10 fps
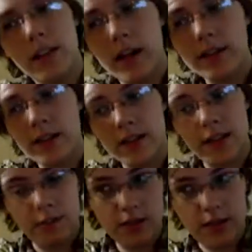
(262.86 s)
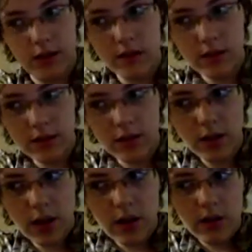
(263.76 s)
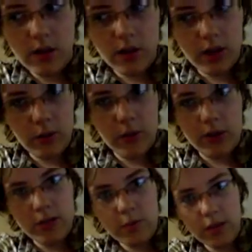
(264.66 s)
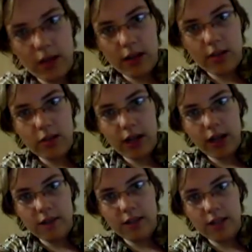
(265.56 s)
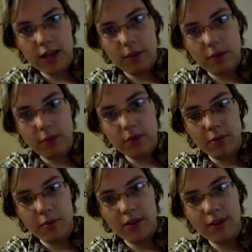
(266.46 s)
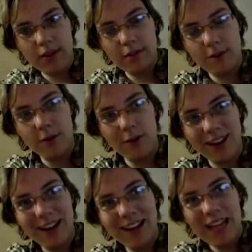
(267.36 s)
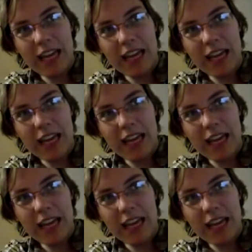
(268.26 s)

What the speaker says: the class that's upstairs got way too big, and so they have to take up the room for